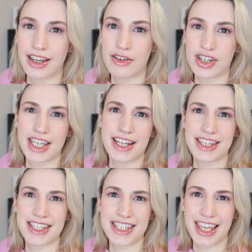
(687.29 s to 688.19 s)

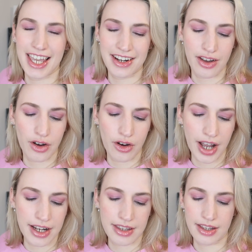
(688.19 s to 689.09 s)
irritated skin or
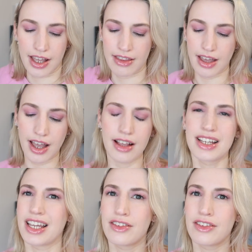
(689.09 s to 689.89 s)
anything like that.